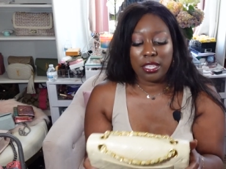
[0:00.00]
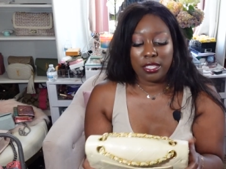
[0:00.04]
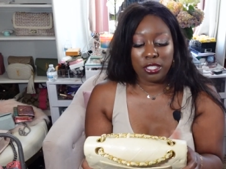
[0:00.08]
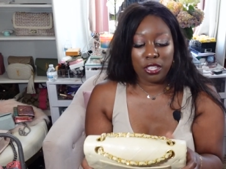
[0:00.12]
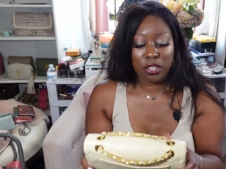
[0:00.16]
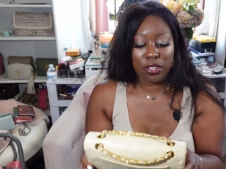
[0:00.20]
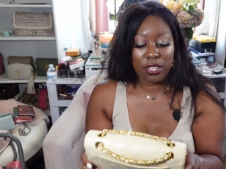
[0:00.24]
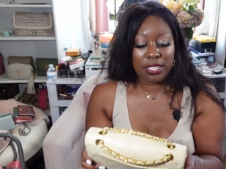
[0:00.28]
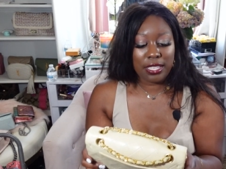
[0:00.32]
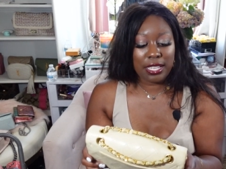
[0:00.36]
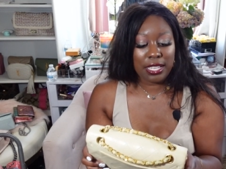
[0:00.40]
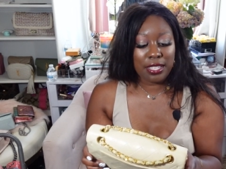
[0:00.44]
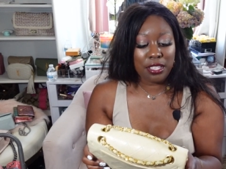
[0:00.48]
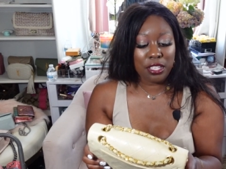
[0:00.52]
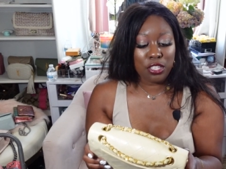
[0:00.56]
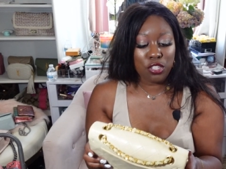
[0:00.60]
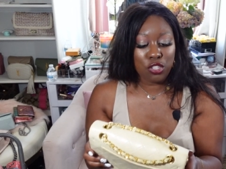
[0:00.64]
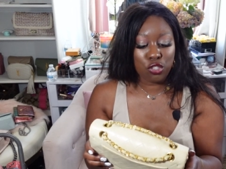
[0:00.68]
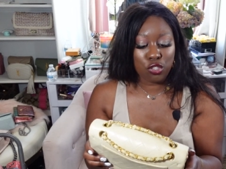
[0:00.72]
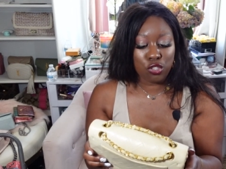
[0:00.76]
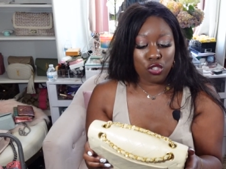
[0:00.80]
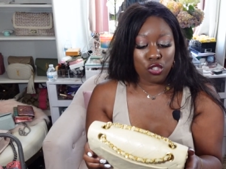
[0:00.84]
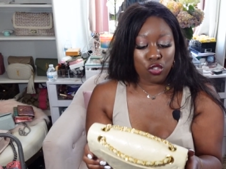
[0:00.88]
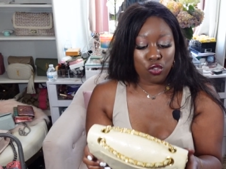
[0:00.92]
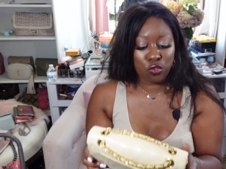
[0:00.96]
So it
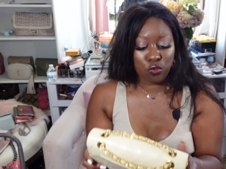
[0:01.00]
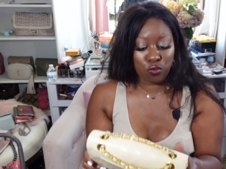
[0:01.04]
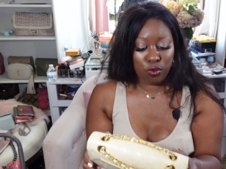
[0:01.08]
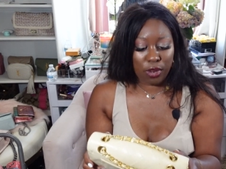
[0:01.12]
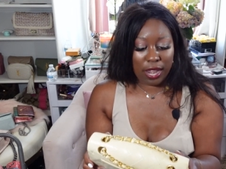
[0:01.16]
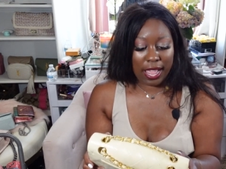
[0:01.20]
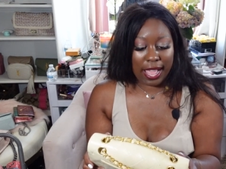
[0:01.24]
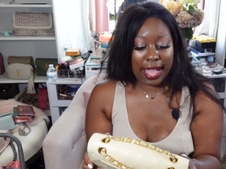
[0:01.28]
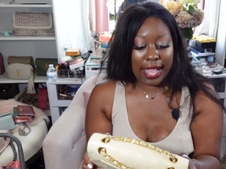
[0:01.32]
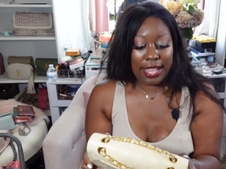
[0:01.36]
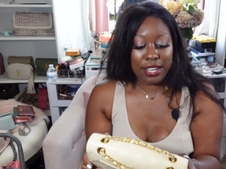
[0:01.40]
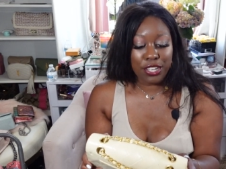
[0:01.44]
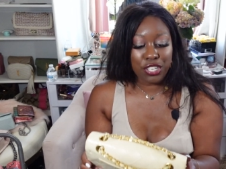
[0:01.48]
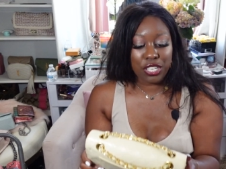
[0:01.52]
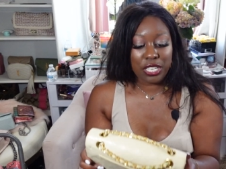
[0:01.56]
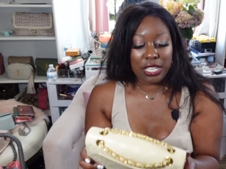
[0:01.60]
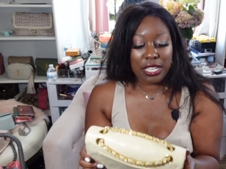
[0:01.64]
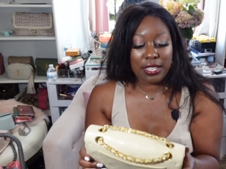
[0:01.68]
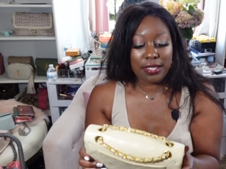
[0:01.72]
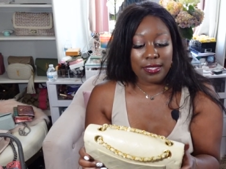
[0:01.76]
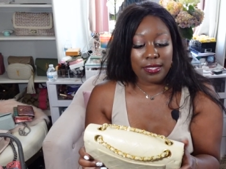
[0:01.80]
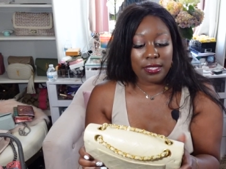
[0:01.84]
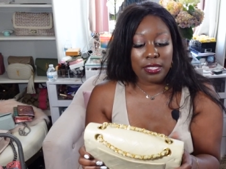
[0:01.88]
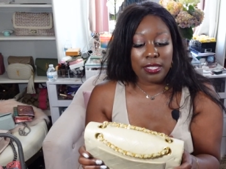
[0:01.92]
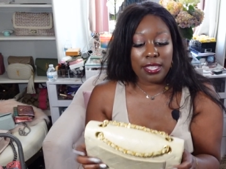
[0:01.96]
doesn't scratch
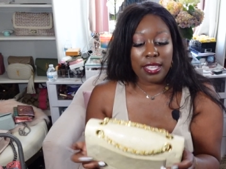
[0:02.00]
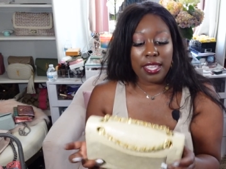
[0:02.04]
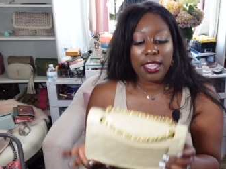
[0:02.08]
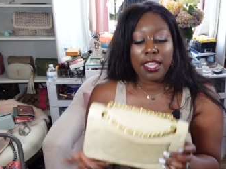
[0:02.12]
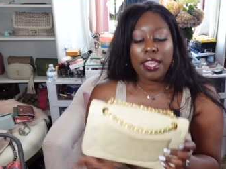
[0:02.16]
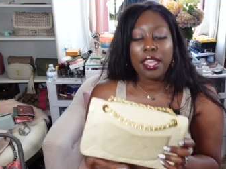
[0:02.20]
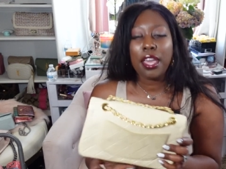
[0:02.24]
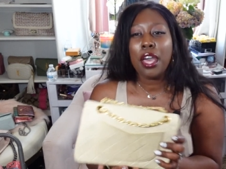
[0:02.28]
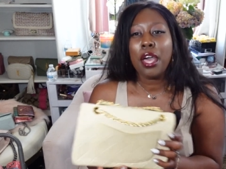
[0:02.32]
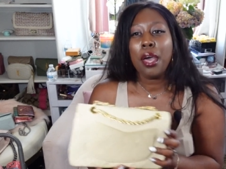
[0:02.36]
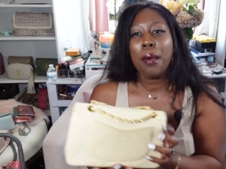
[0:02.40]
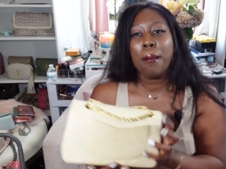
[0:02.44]
easily,